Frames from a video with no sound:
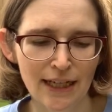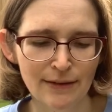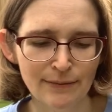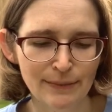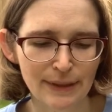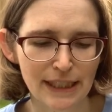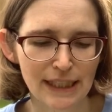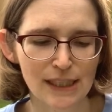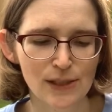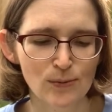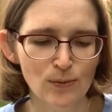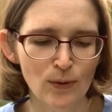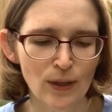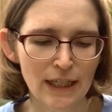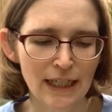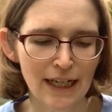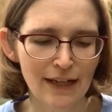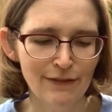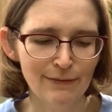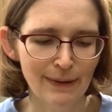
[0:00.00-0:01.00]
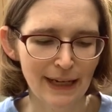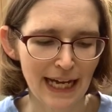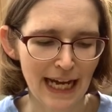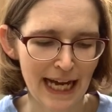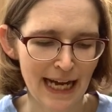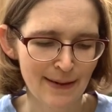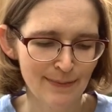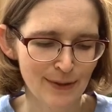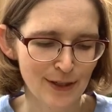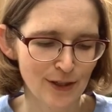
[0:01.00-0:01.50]
Because one of my
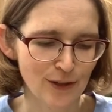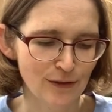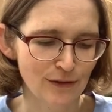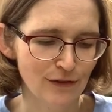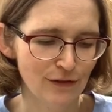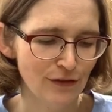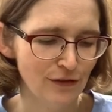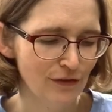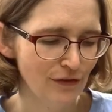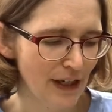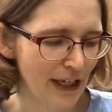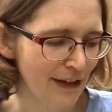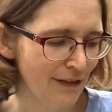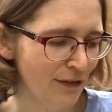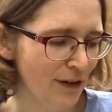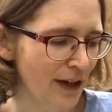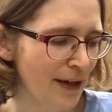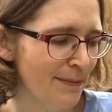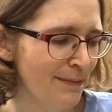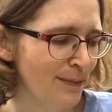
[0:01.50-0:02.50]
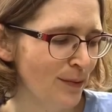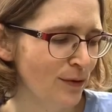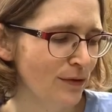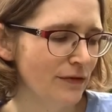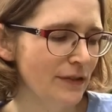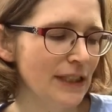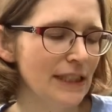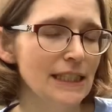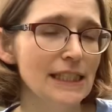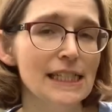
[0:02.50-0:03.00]
absolute favorite
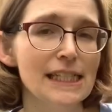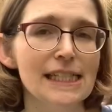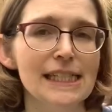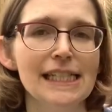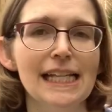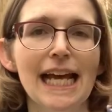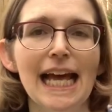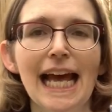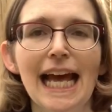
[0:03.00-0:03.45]
movies